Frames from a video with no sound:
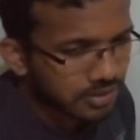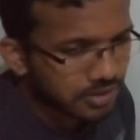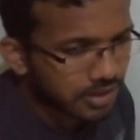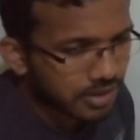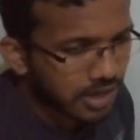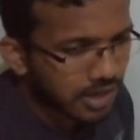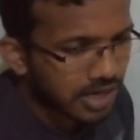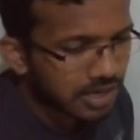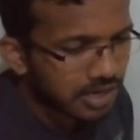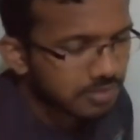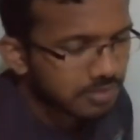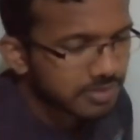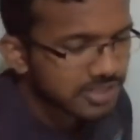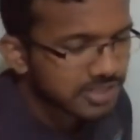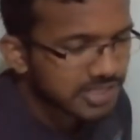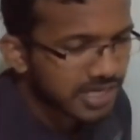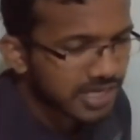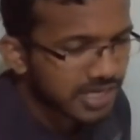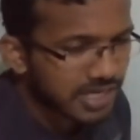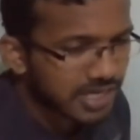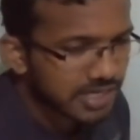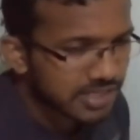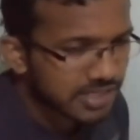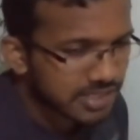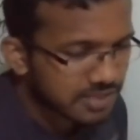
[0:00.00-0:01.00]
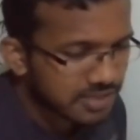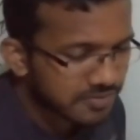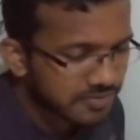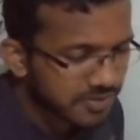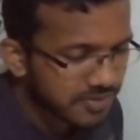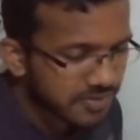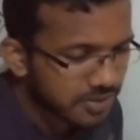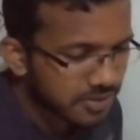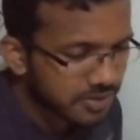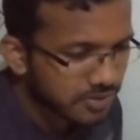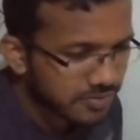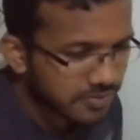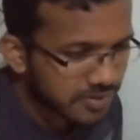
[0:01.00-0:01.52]
I'll be sharing this
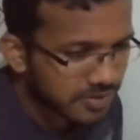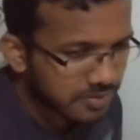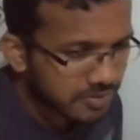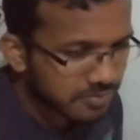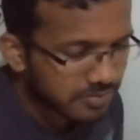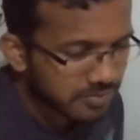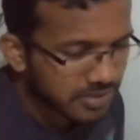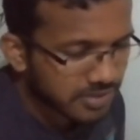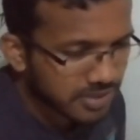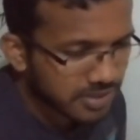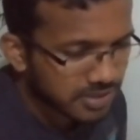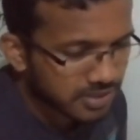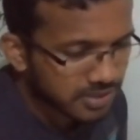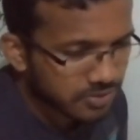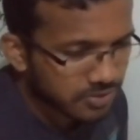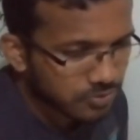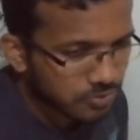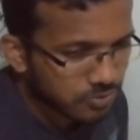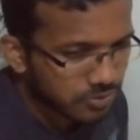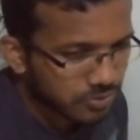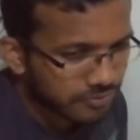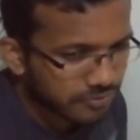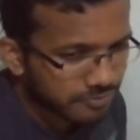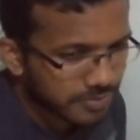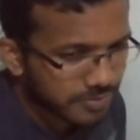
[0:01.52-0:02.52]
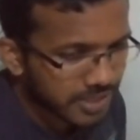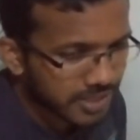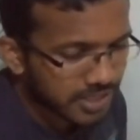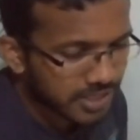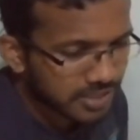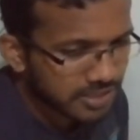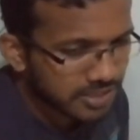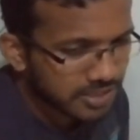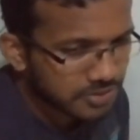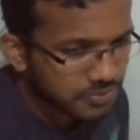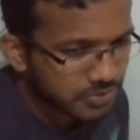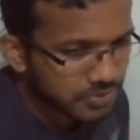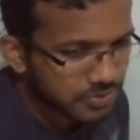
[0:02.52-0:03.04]
video with two of my
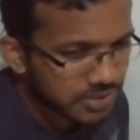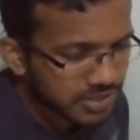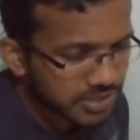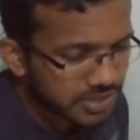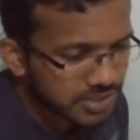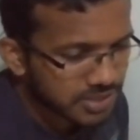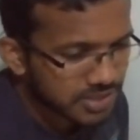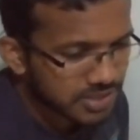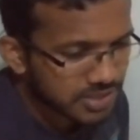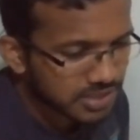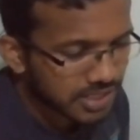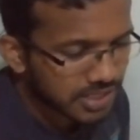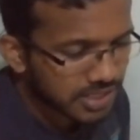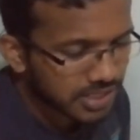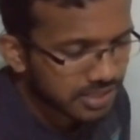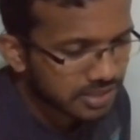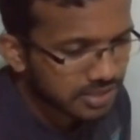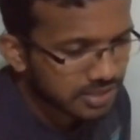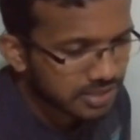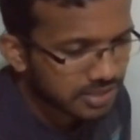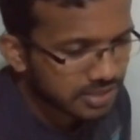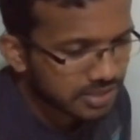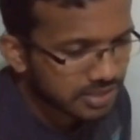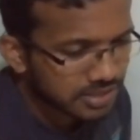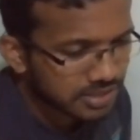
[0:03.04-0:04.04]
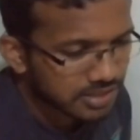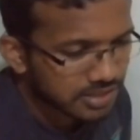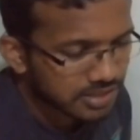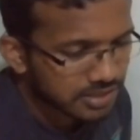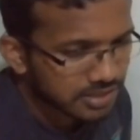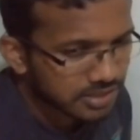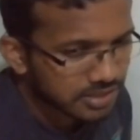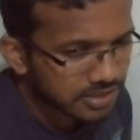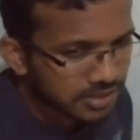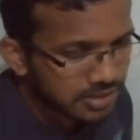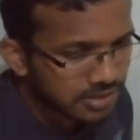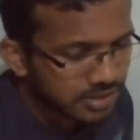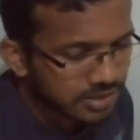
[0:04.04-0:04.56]
other students, and
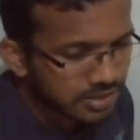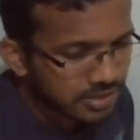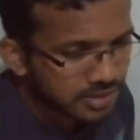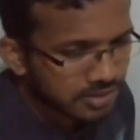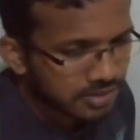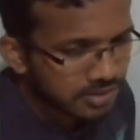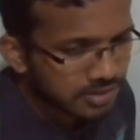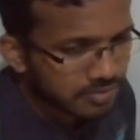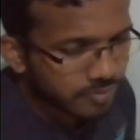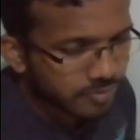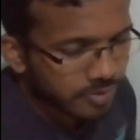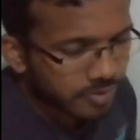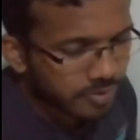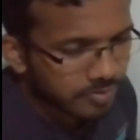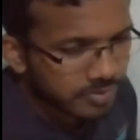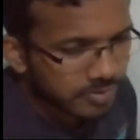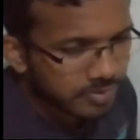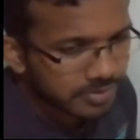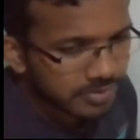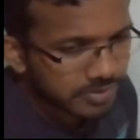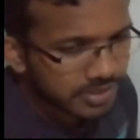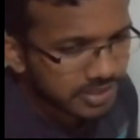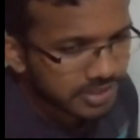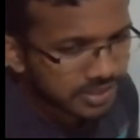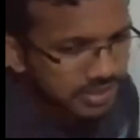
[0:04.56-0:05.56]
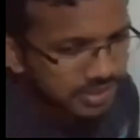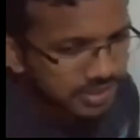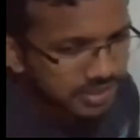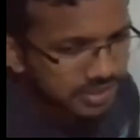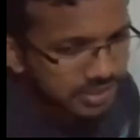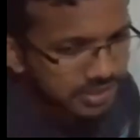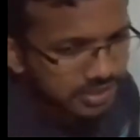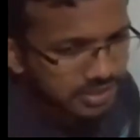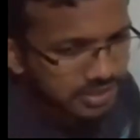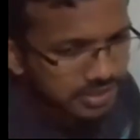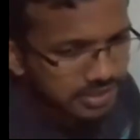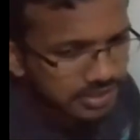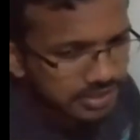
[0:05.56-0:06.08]
probably
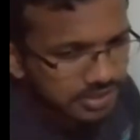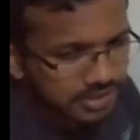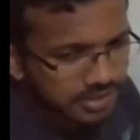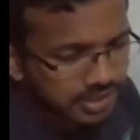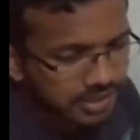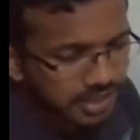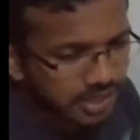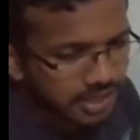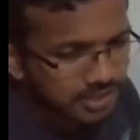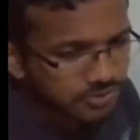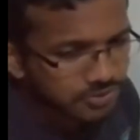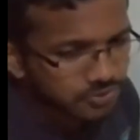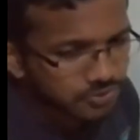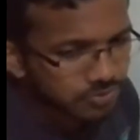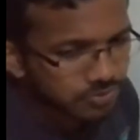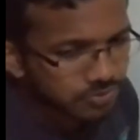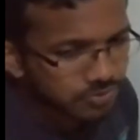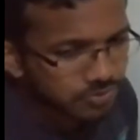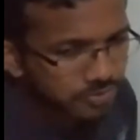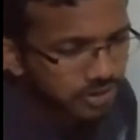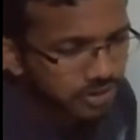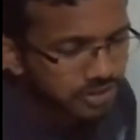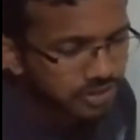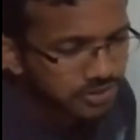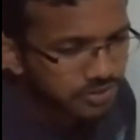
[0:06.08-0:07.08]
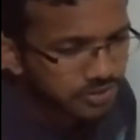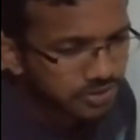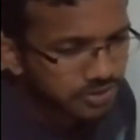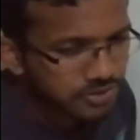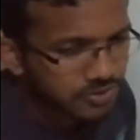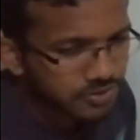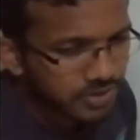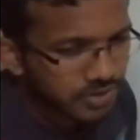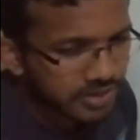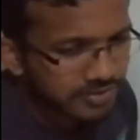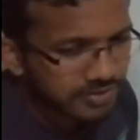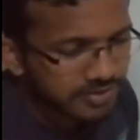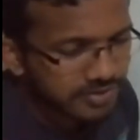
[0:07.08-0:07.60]
their Zoom calls
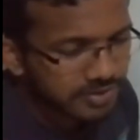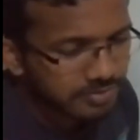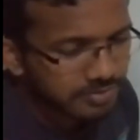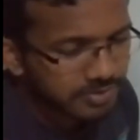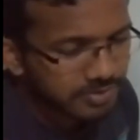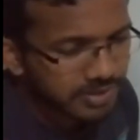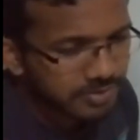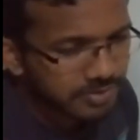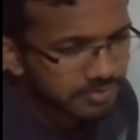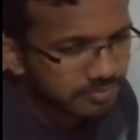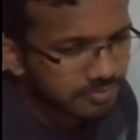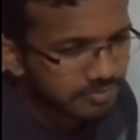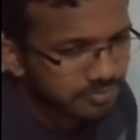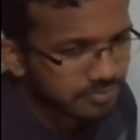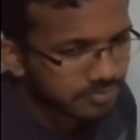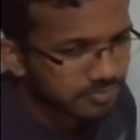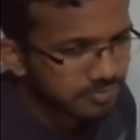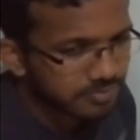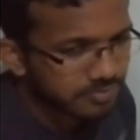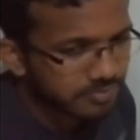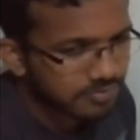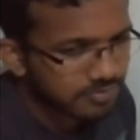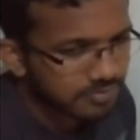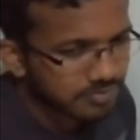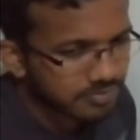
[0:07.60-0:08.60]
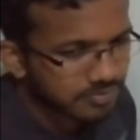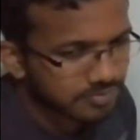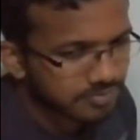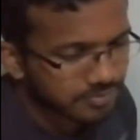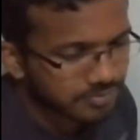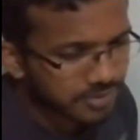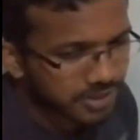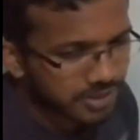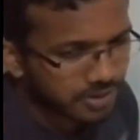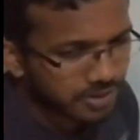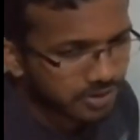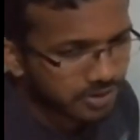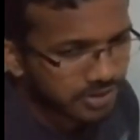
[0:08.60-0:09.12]
also. I will be
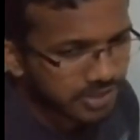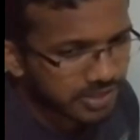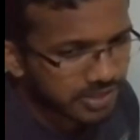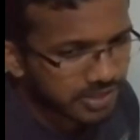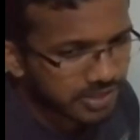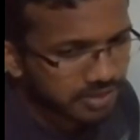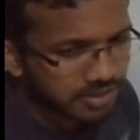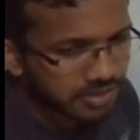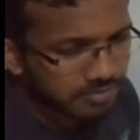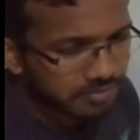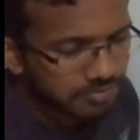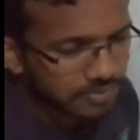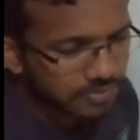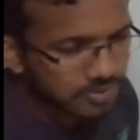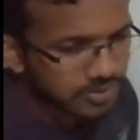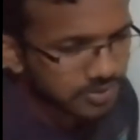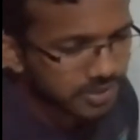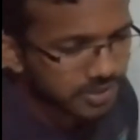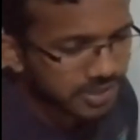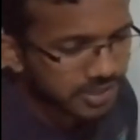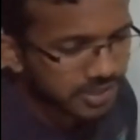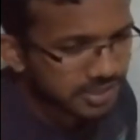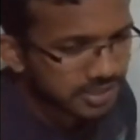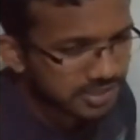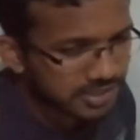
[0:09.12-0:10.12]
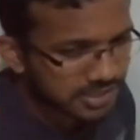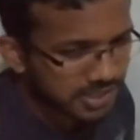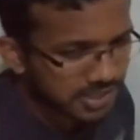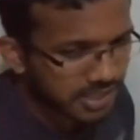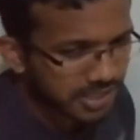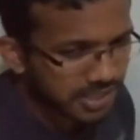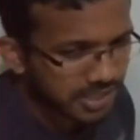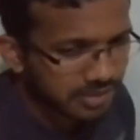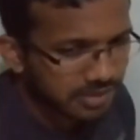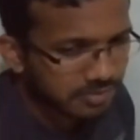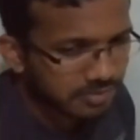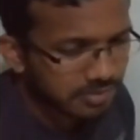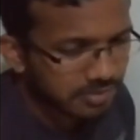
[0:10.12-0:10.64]
recording and uploading and
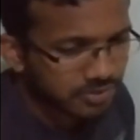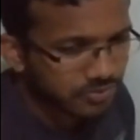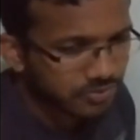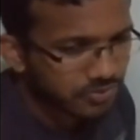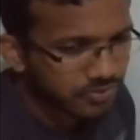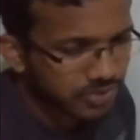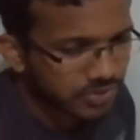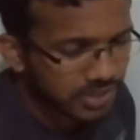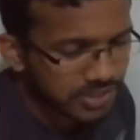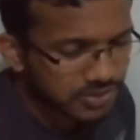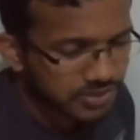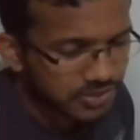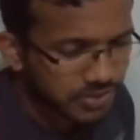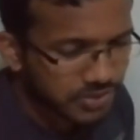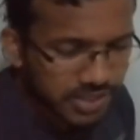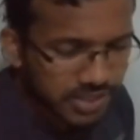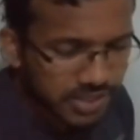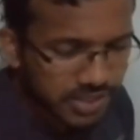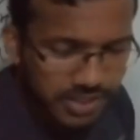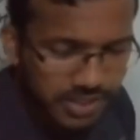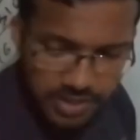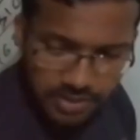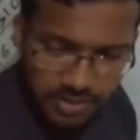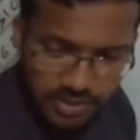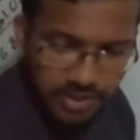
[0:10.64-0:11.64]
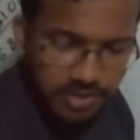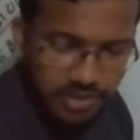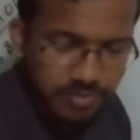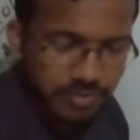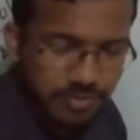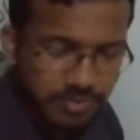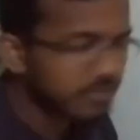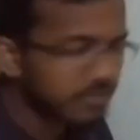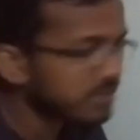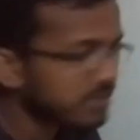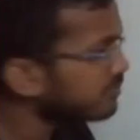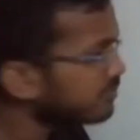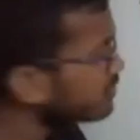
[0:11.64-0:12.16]
sharing among you guys. Okay, not a
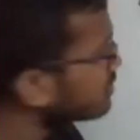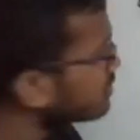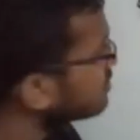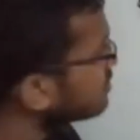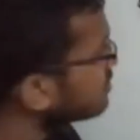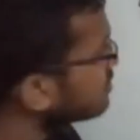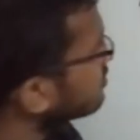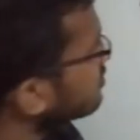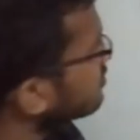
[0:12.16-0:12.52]
problem.